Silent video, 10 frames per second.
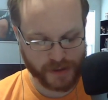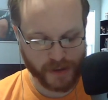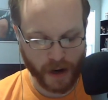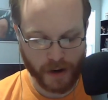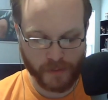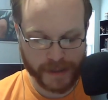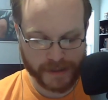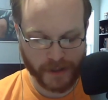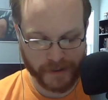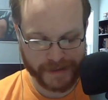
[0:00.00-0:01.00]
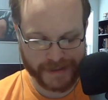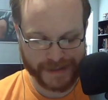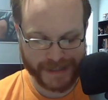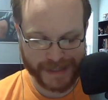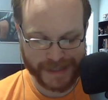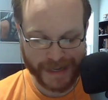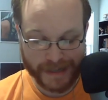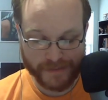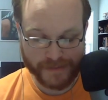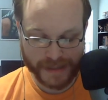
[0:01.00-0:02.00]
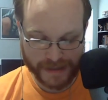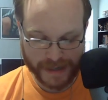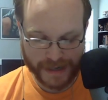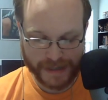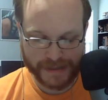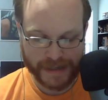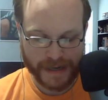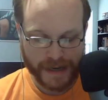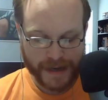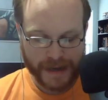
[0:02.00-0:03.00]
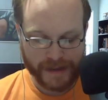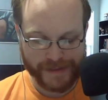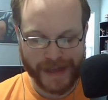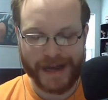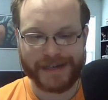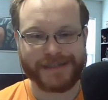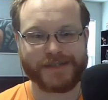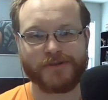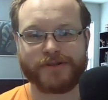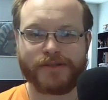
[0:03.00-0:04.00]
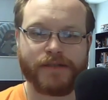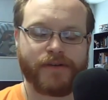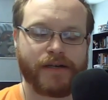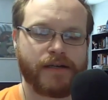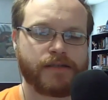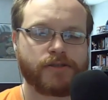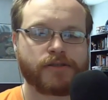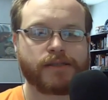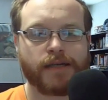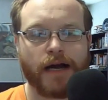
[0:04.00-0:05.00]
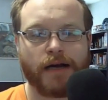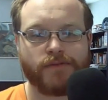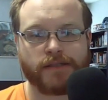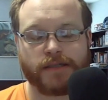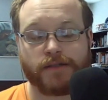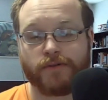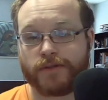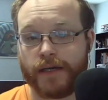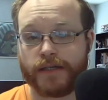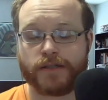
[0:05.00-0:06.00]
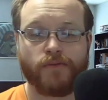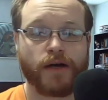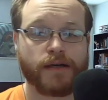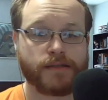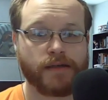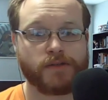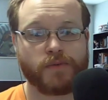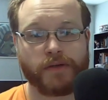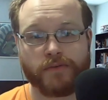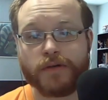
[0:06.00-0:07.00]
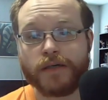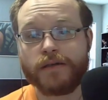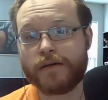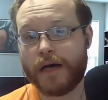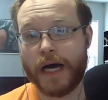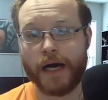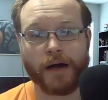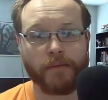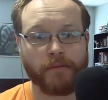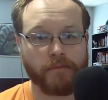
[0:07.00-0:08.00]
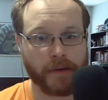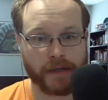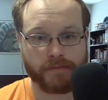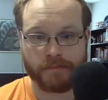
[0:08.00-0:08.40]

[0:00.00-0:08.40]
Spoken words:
Are we going to see him tonight? That is going to be very interesting, obviously, rotation-wise, as we would, but